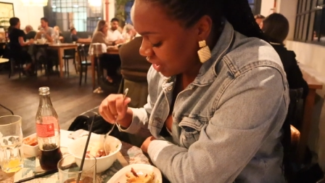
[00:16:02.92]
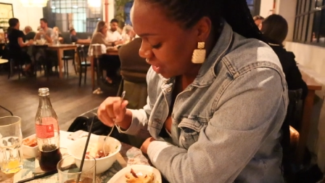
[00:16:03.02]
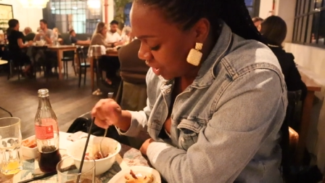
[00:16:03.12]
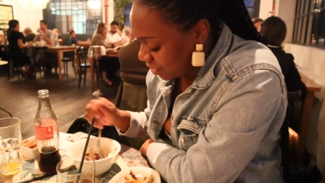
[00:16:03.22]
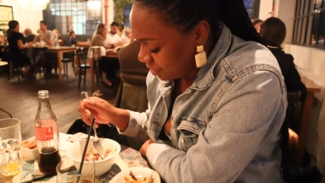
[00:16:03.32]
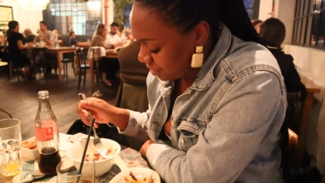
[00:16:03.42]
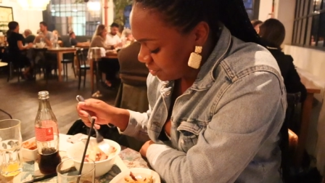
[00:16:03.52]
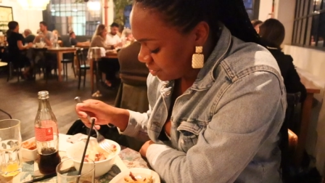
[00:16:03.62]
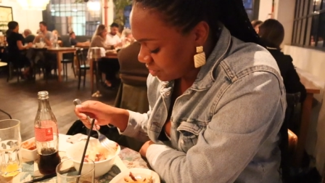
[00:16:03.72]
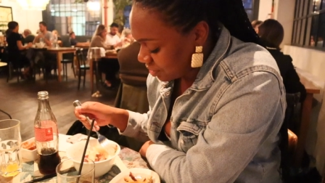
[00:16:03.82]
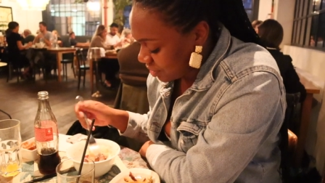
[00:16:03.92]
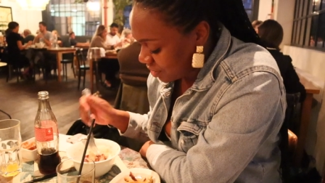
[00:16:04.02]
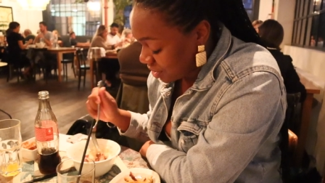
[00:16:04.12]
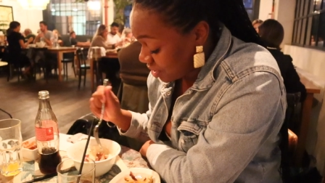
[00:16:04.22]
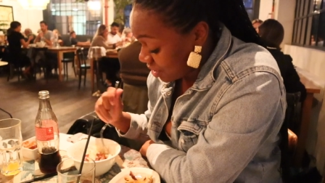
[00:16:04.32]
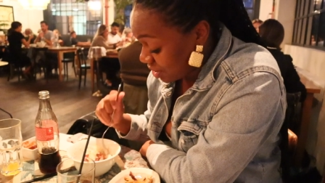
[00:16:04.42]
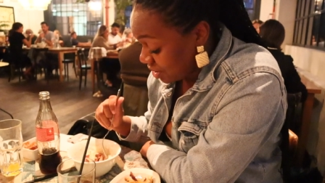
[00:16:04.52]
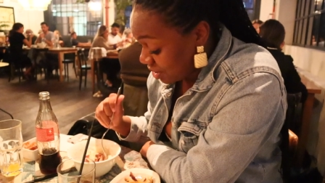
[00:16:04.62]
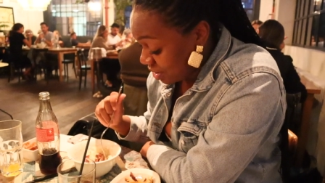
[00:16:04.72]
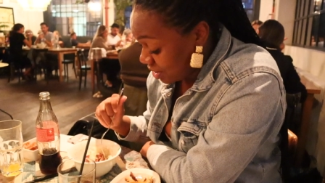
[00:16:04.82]
Babes, what
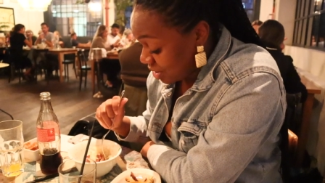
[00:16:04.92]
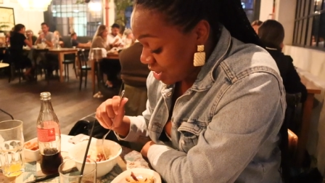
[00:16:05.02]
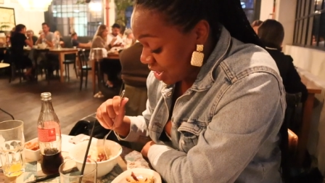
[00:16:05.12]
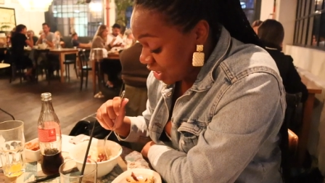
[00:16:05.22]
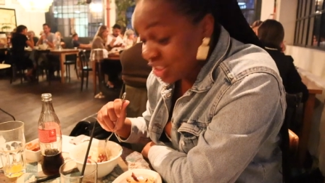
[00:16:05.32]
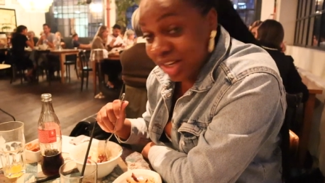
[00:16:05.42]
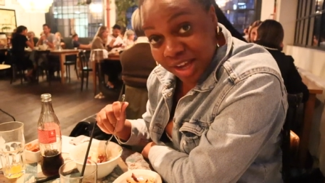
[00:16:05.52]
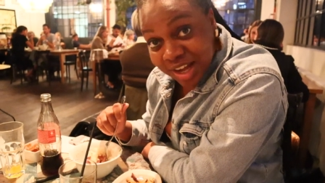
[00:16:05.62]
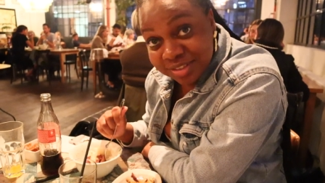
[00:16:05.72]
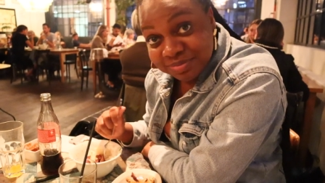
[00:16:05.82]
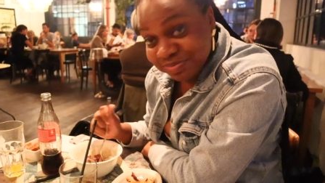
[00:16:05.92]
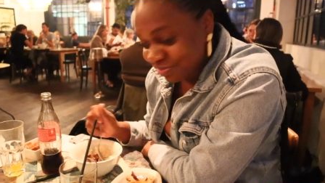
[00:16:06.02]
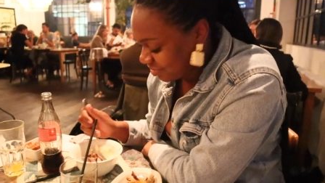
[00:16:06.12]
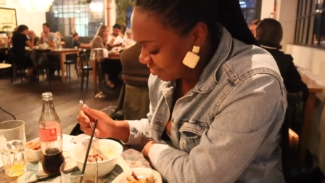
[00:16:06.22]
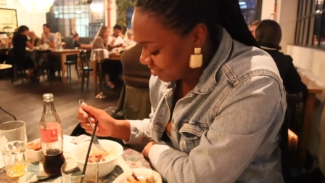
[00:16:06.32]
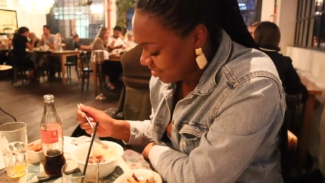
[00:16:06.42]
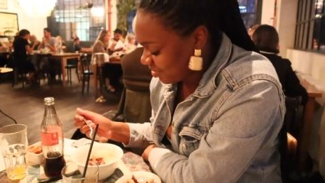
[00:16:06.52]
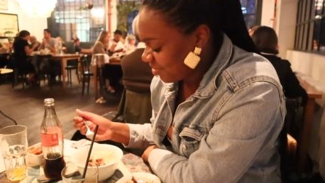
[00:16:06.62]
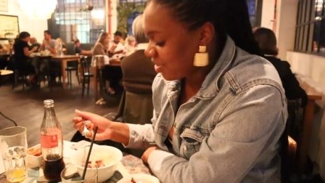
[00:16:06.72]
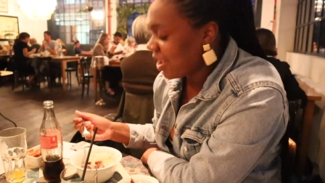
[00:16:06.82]
happened? It's a lot. Rona versus
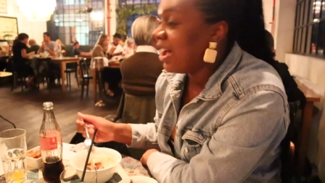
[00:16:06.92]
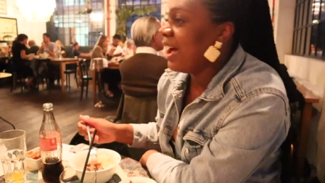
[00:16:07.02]
food.